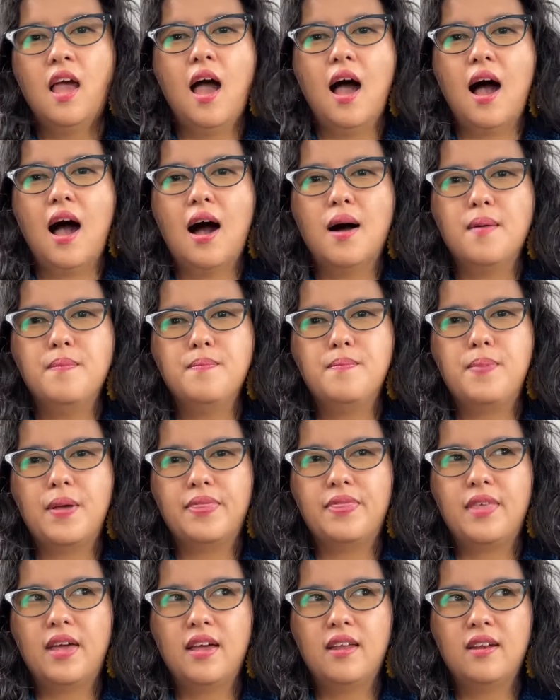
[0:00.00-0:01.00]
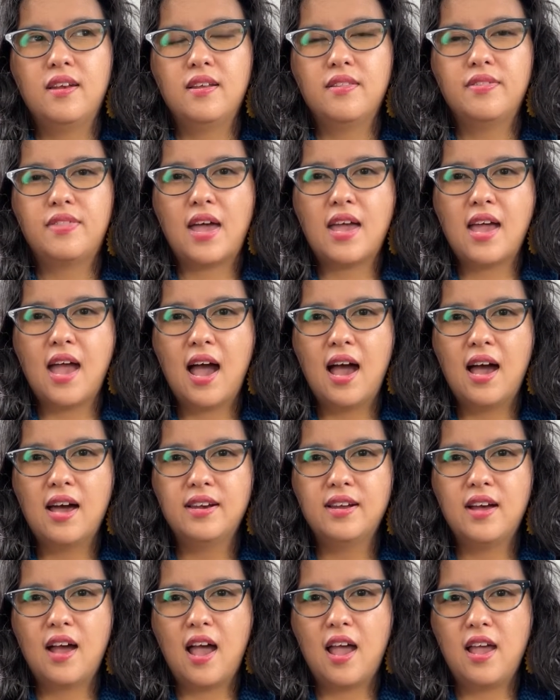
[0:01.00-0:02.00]
But then they
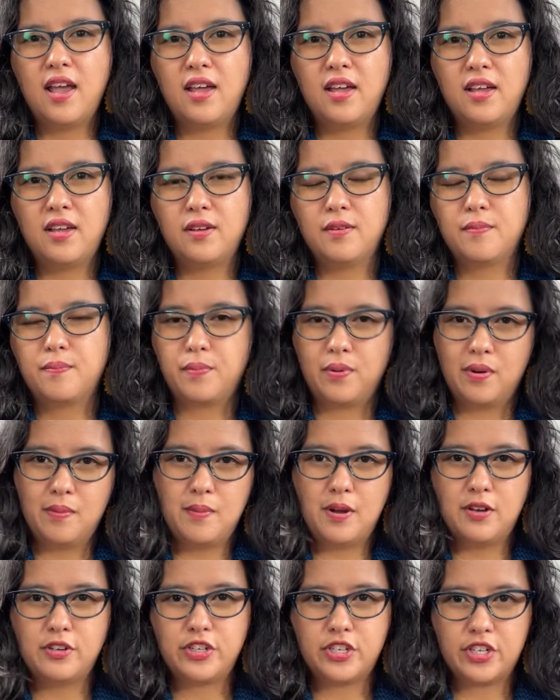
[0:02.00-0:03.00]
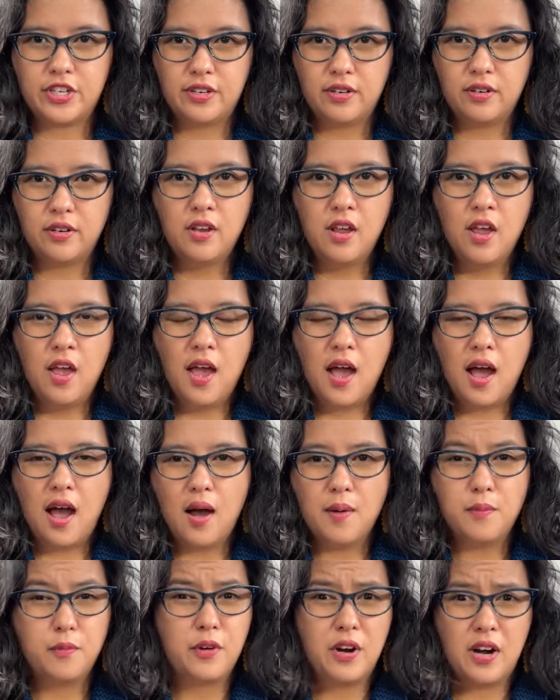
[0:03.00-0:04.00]
had a promotion
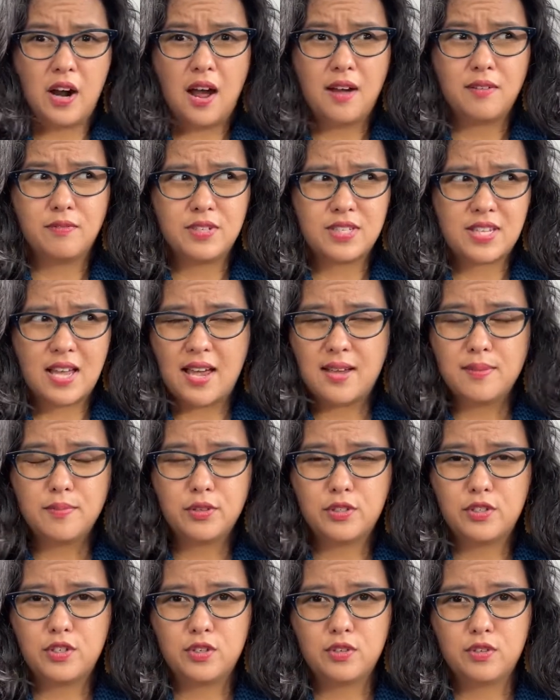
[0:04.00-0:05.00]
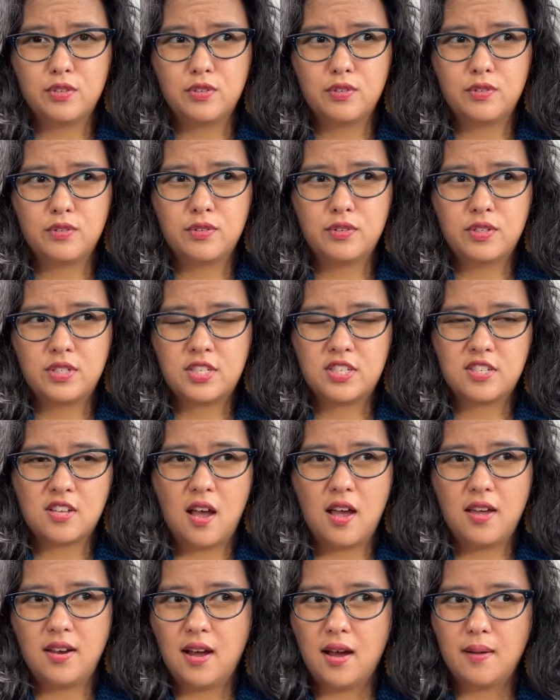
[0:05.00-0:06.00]
where I was able to
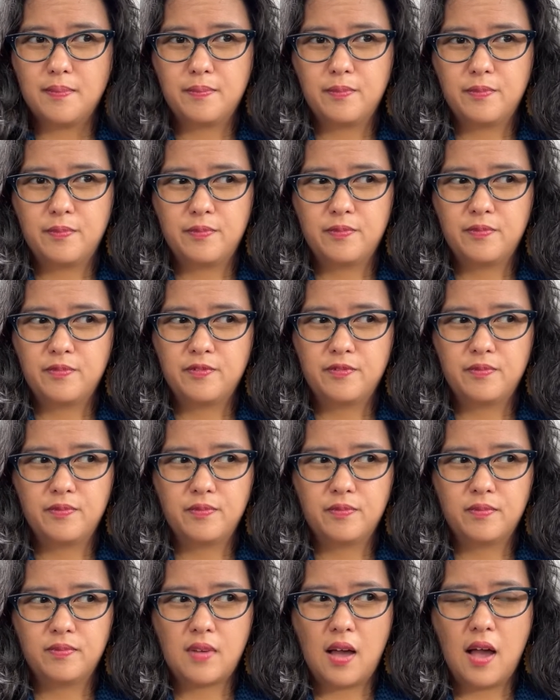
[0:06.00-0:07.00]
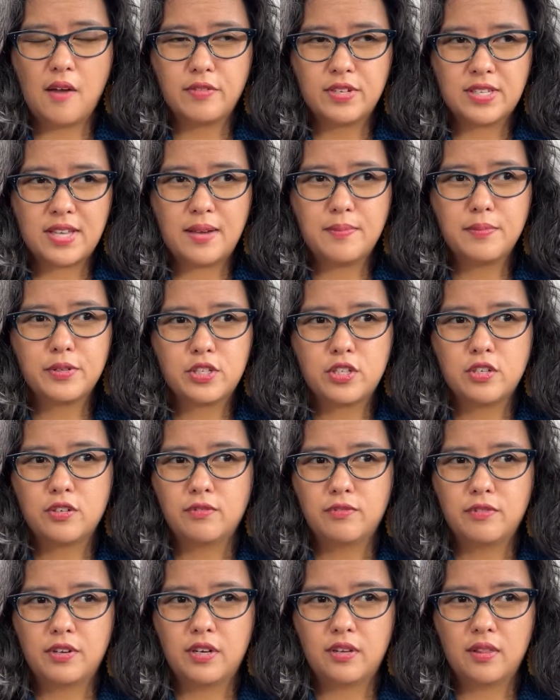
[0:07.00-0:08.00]
sign up. I was able
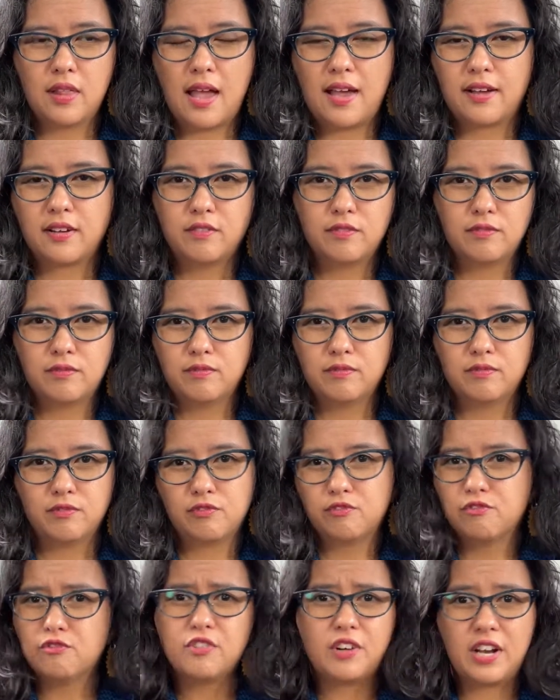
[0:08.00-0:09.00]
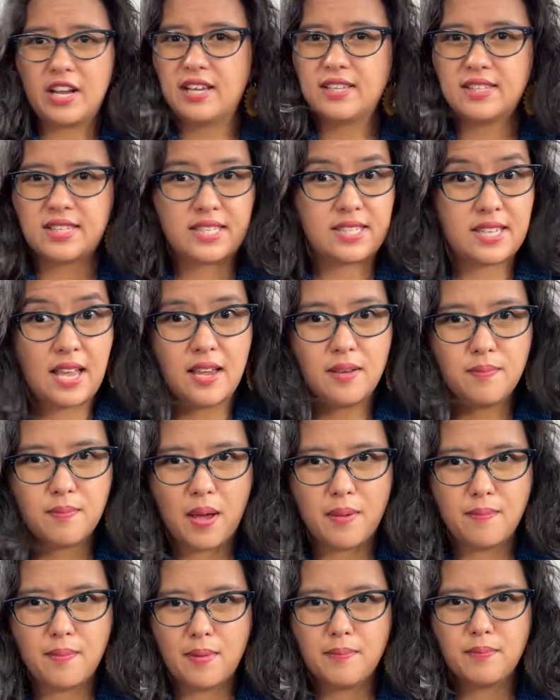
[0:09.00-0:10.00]
to reinstate my
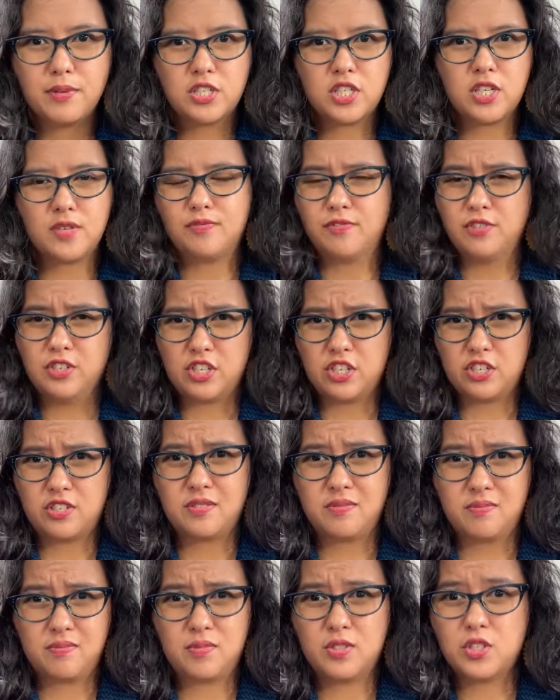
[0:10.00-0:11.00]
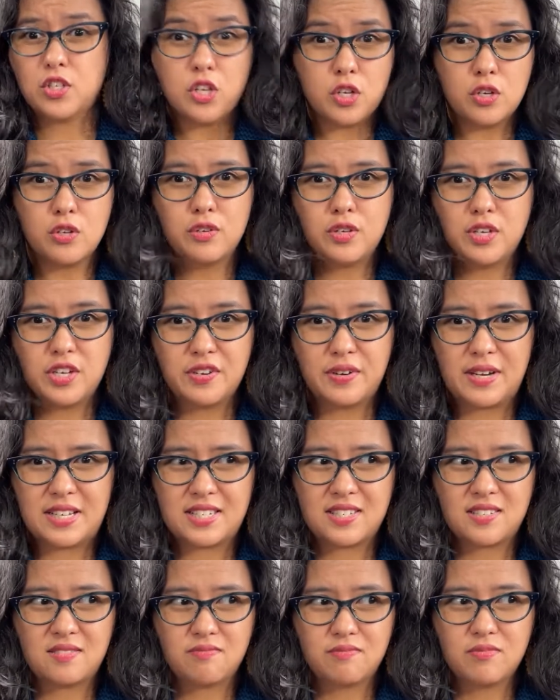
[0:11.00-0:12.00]
membership for just
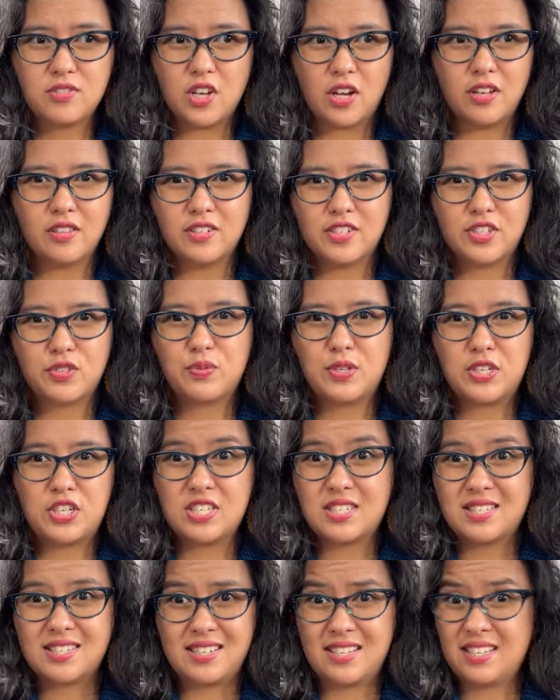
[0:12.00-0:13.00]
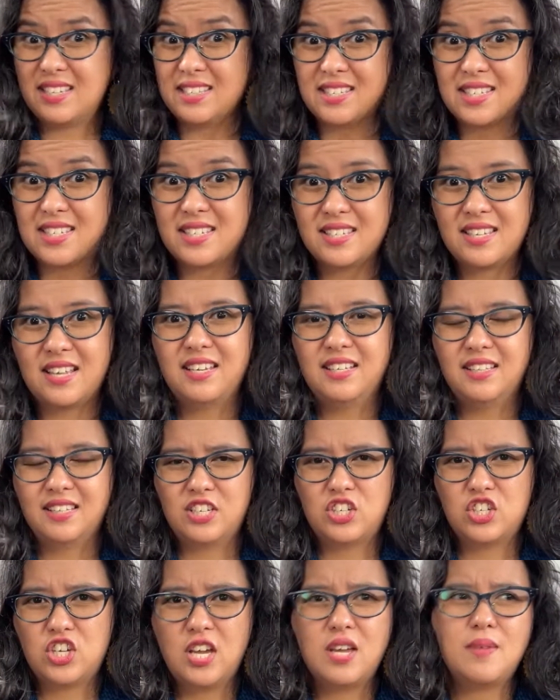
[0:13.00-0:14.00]
$2, which is insanely
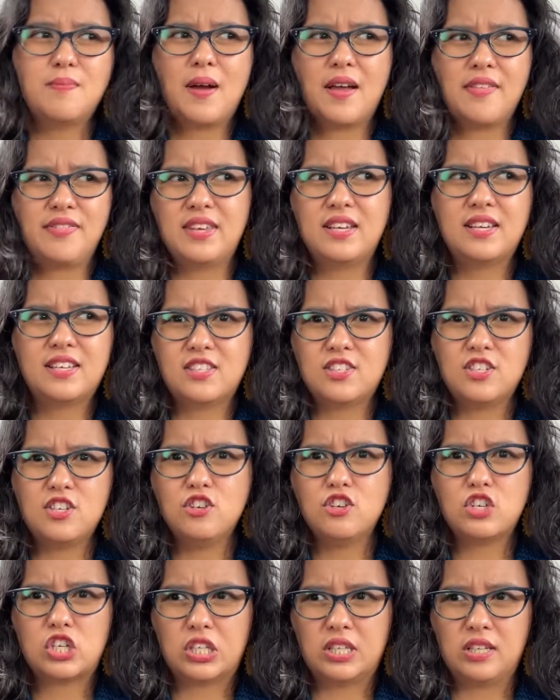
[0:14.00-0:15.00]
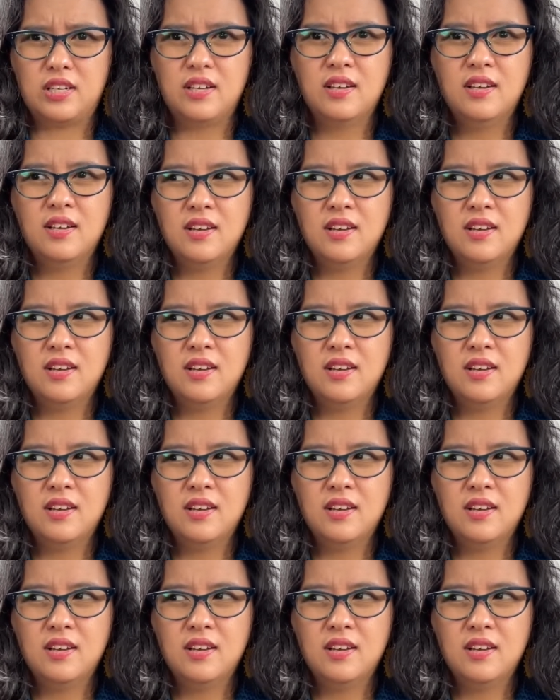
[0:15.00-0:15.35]
cheap. I think it's usually